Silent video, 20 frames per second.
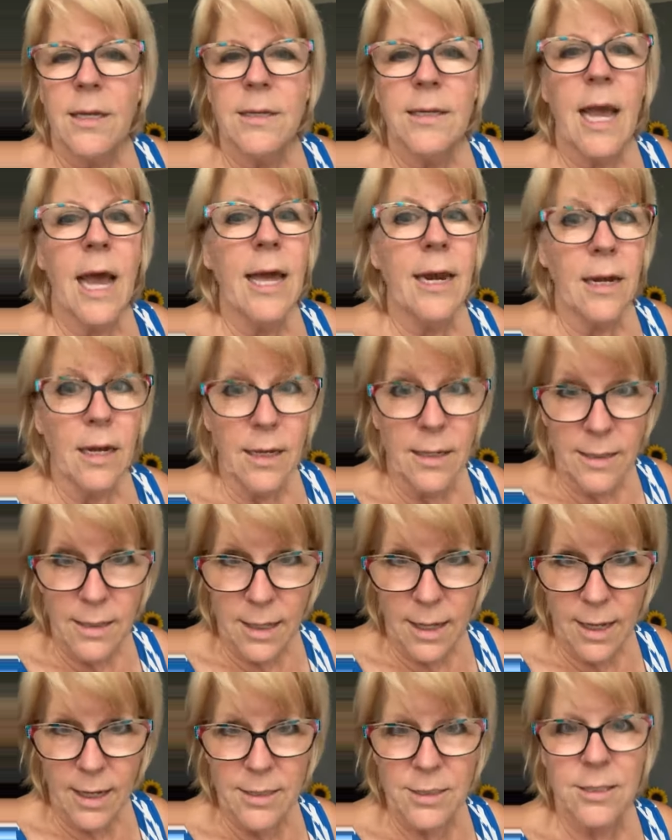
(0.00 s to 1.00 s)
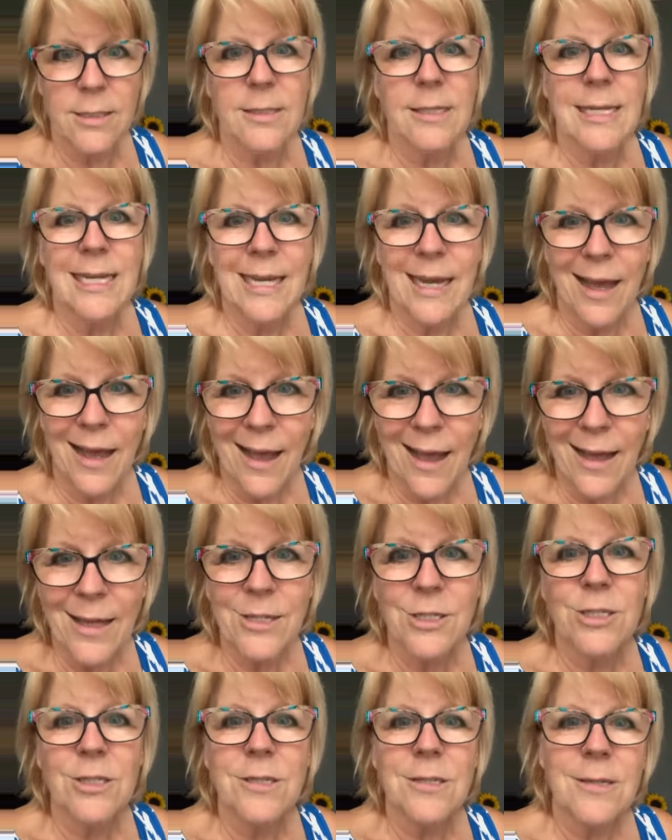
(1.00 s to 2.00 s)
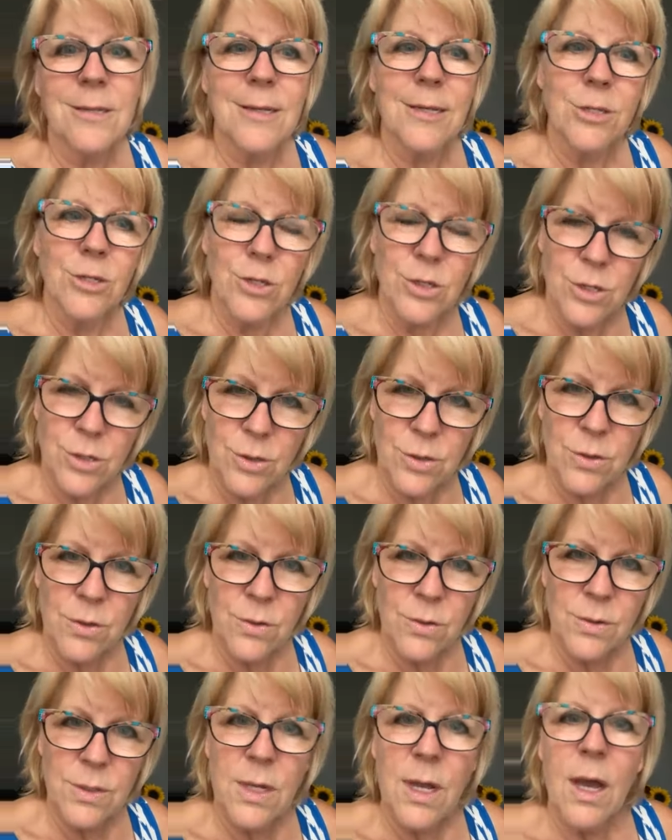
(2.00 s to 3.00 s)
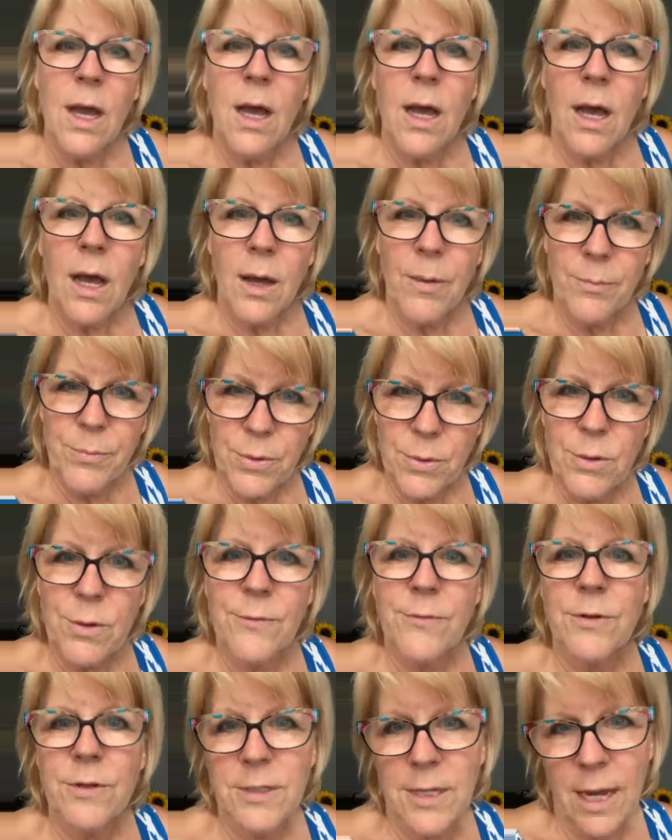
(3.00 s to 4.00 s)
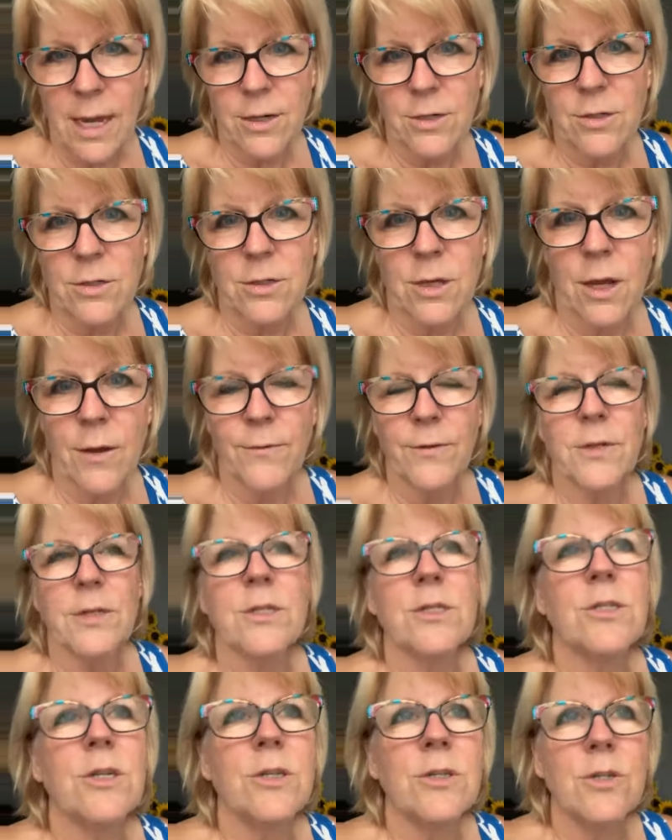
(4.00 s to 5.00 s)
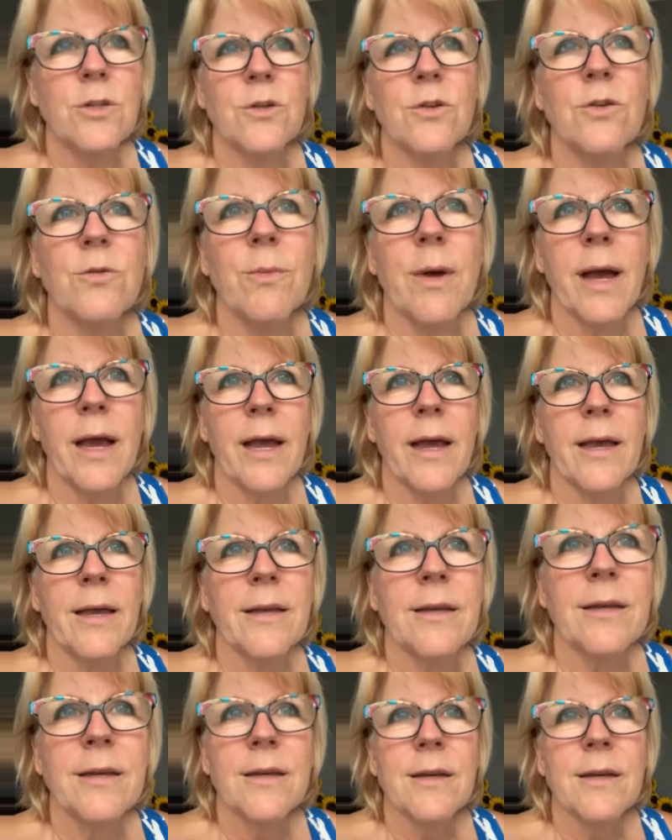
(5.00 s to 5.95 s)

not unconsciously, consciously choose a beautiful doctor's office to do my